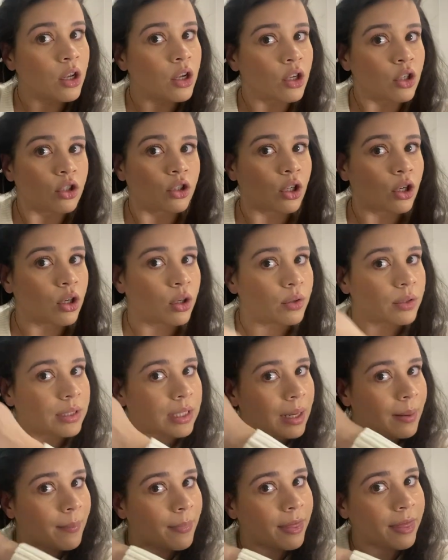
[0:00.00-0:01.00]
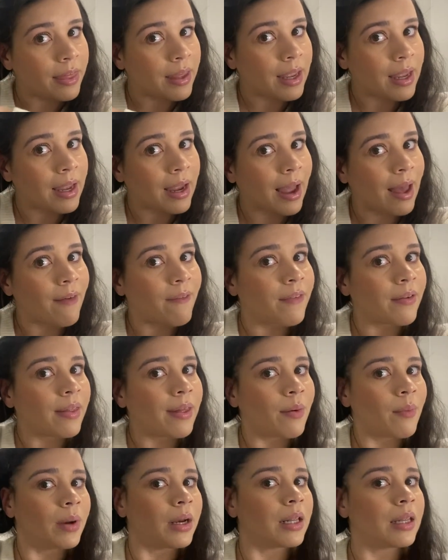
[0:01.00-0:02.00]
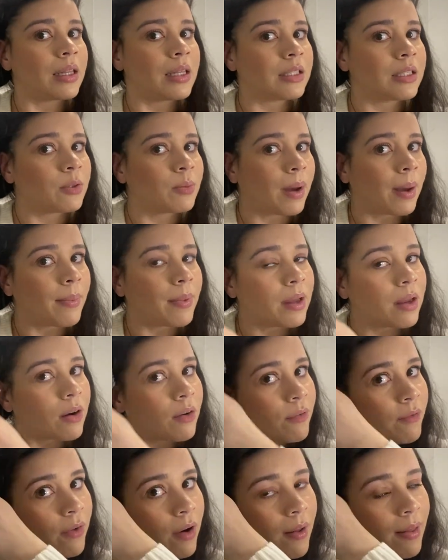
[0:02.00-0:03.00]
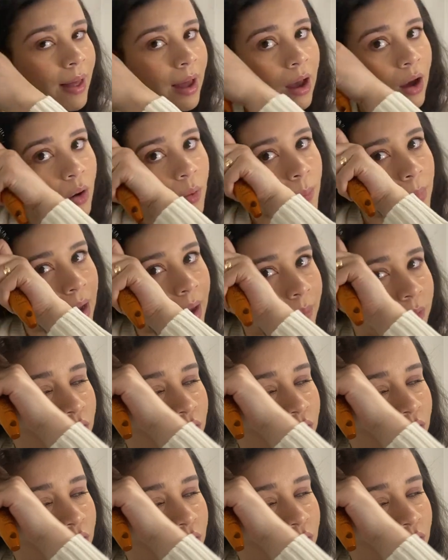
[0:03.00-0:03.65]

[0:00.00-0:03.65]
So same thing, I feel like one of these is probably gonna fall out, but I'm